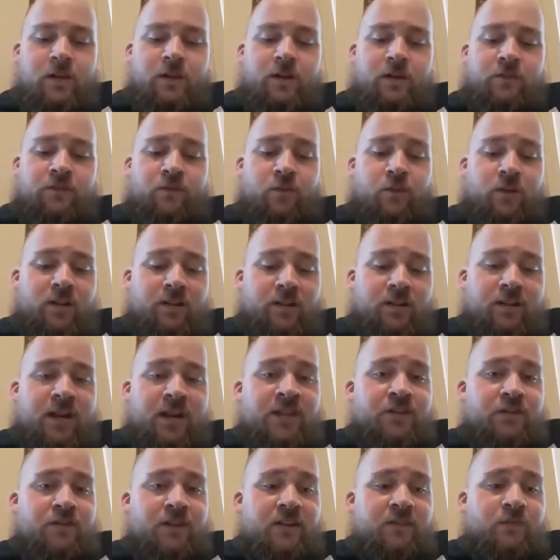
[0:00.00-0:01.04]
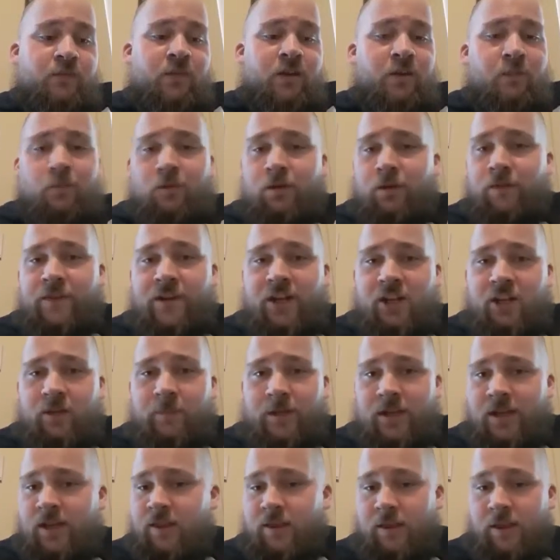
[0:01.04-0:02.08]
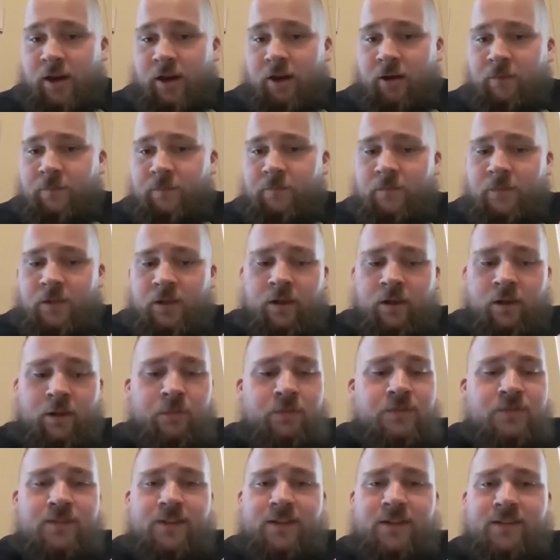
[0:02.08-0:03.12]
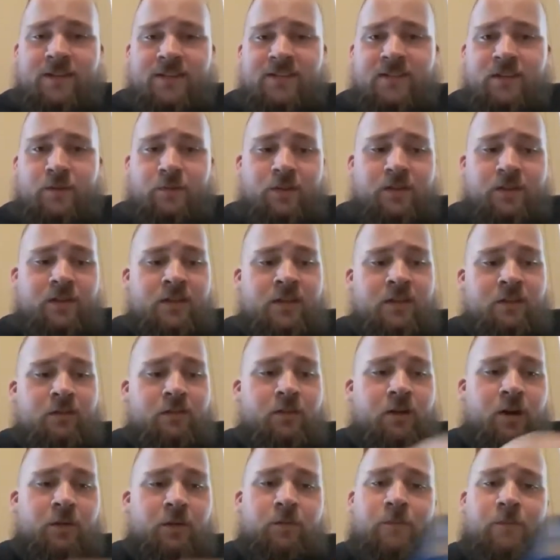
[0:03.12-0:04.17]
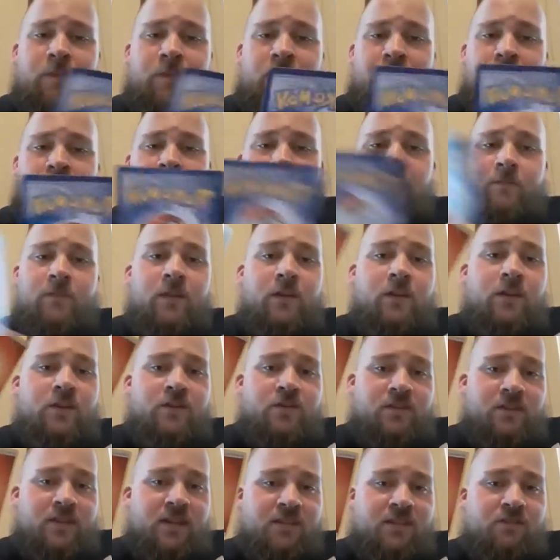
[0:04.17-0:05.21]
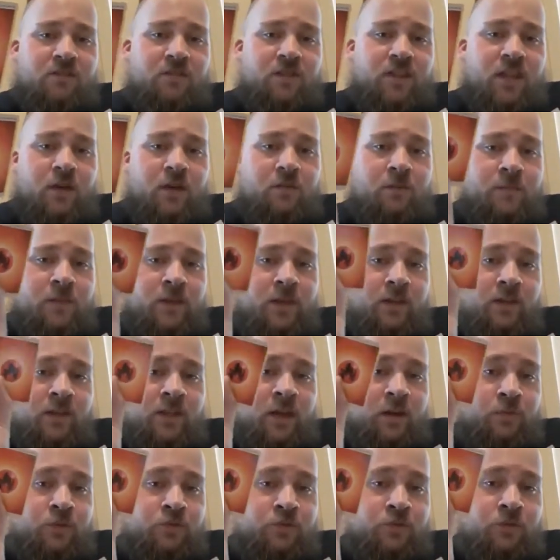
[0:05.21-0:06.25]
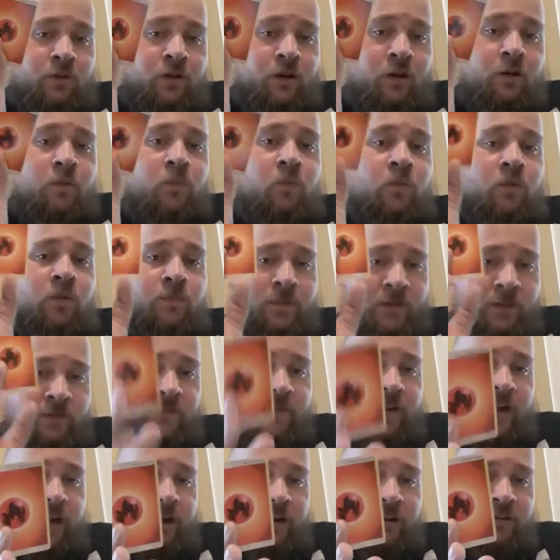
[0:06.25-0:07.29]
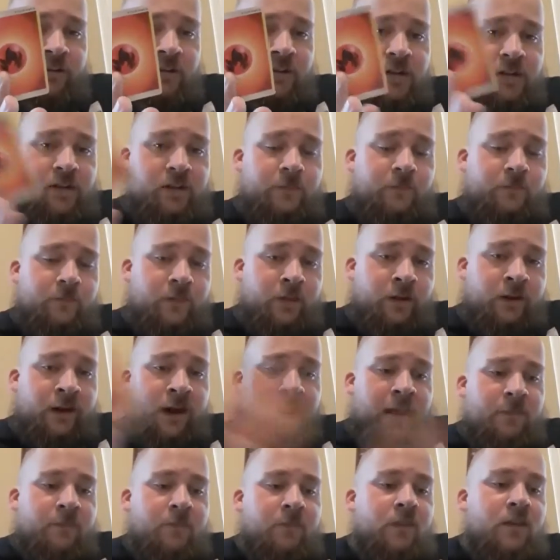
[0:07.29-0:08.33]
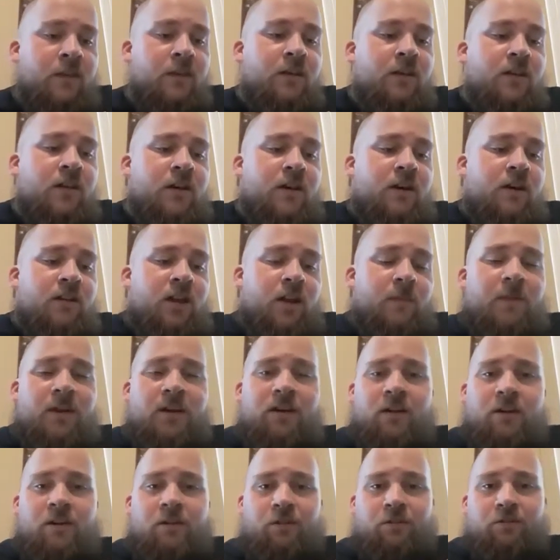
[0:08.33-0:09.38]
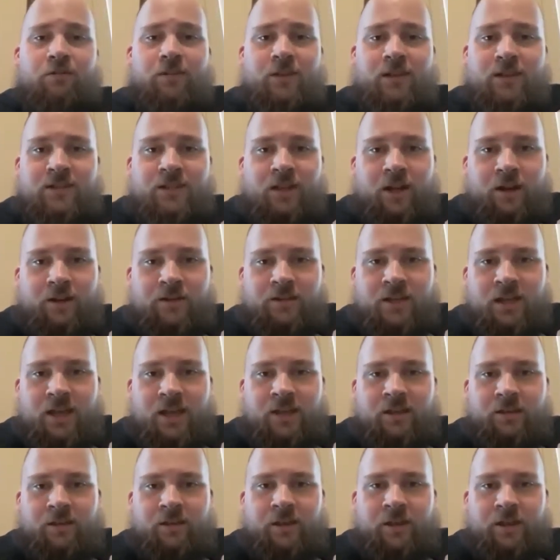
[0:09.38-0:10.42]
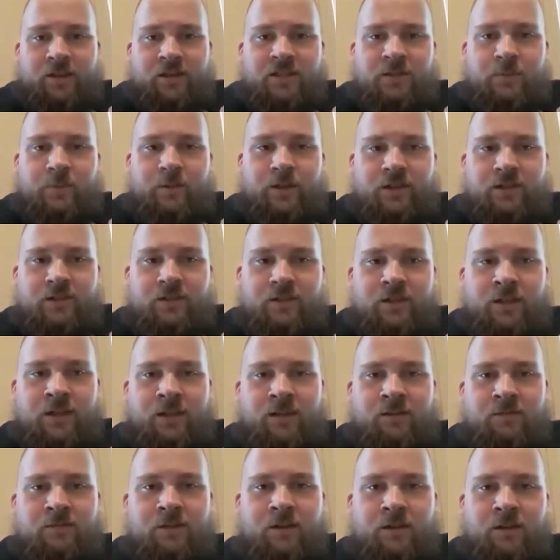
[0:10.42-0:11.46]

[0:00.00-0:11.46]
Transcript: Fortunately, I do have one more Fisherman in there, So let's see what the other card would be. So the next card that would draw would be Fire Energy. All right. Now, I'm not going to go through the entire deck and explain and